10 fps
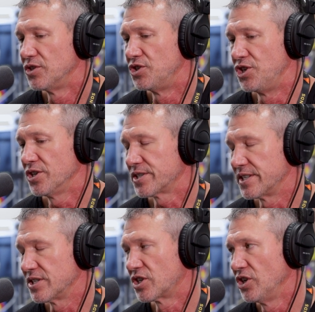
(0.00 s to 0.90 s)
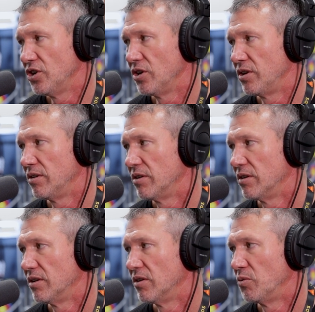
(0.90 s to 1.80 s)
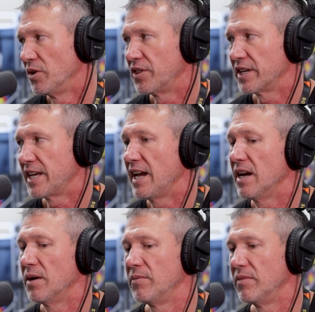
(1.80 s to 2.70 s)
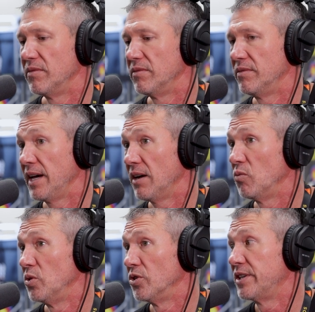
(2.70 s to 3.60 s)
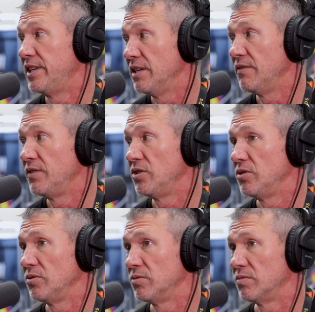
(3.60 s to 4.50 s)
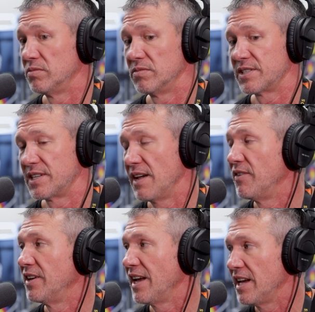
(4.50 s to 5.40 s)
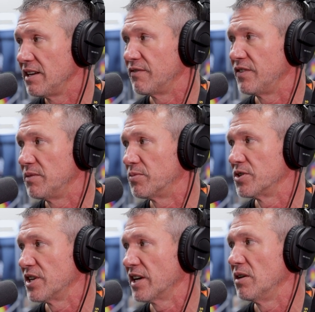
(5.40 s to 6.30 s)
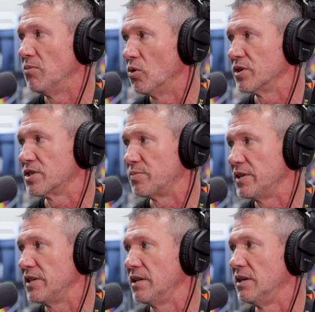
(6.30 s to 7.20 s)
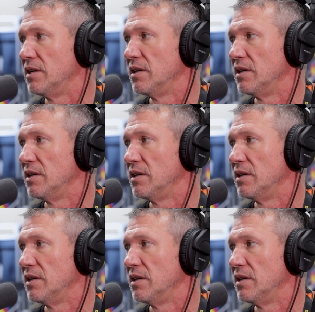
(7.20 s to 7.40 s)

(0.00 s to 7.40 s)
just as good with a cam that will give you seven to eight feet per second more speed.